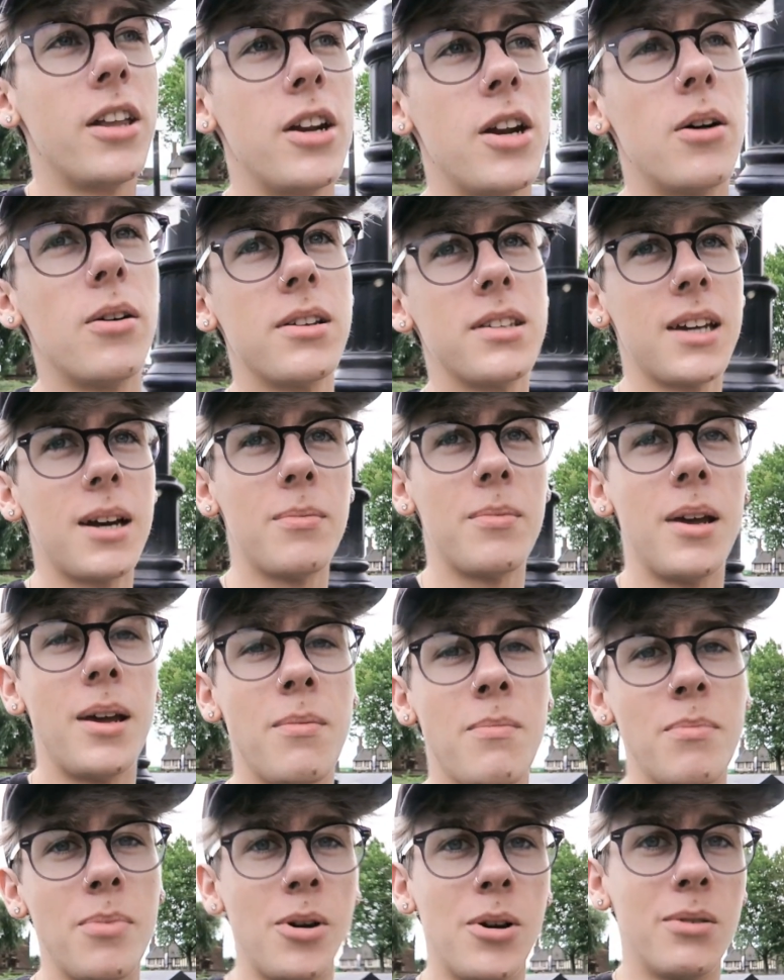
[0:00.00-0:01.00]
really know what's
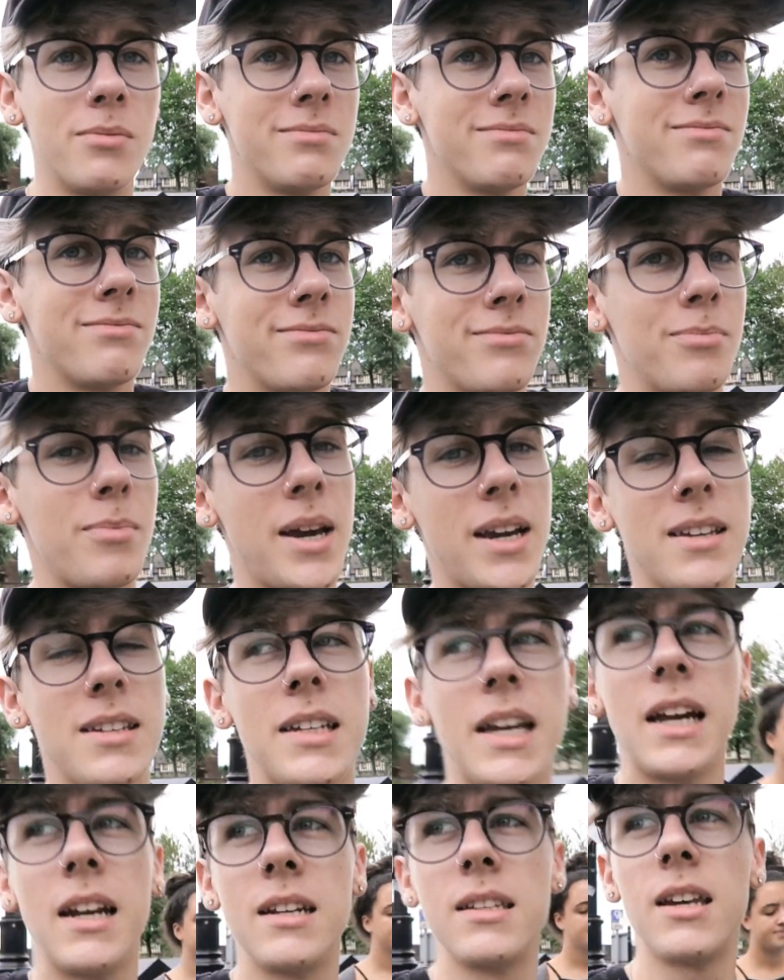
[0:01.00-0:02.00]
happening, but yeah.
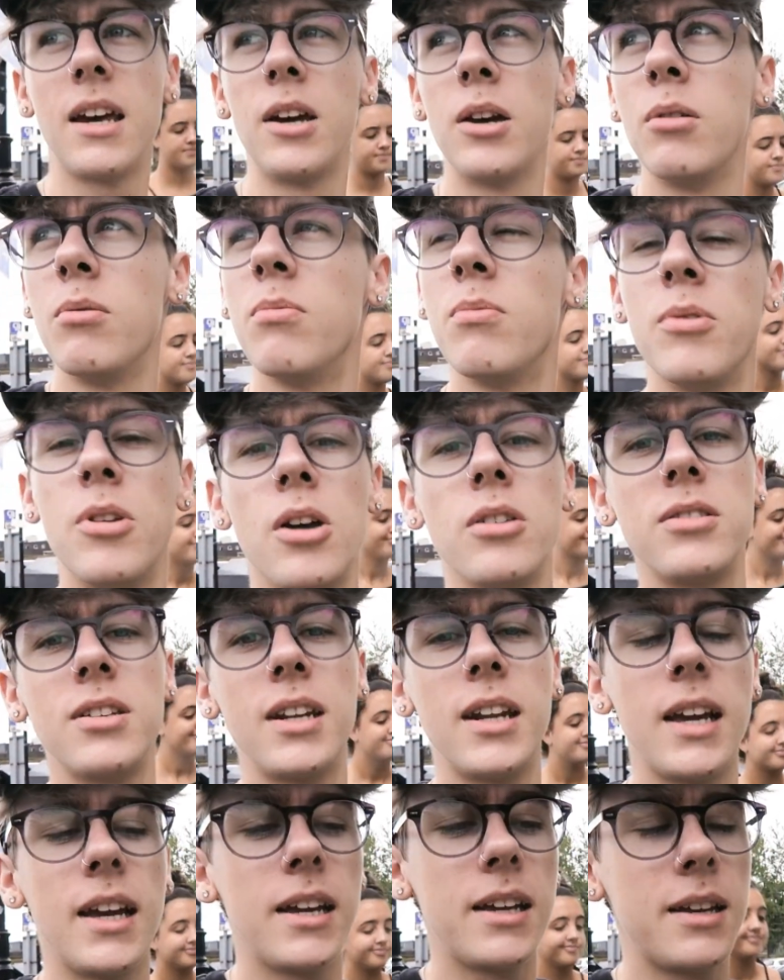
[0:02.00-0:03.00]
Megan's getting a tail. Not
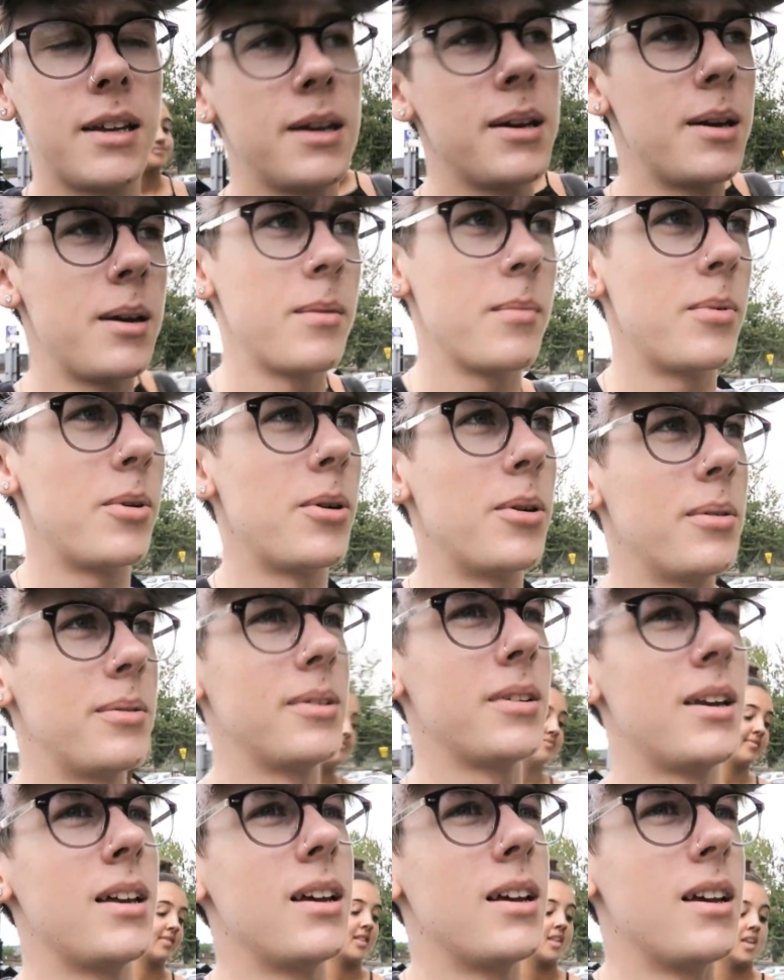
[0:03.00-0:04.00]
today, but...
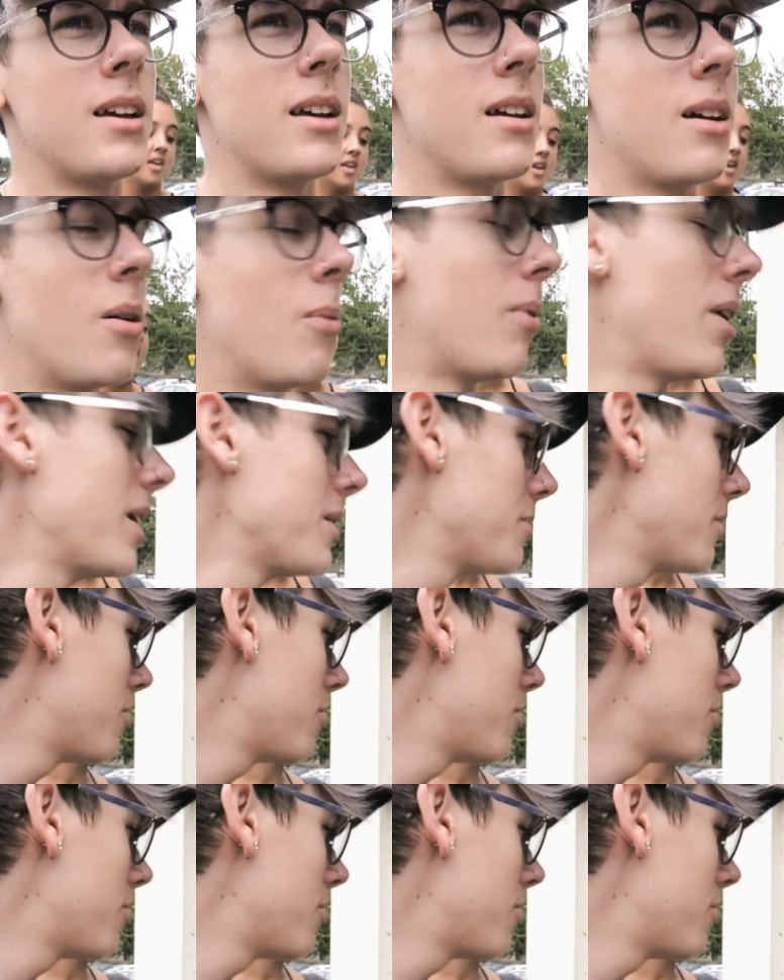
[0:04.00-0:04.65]
Why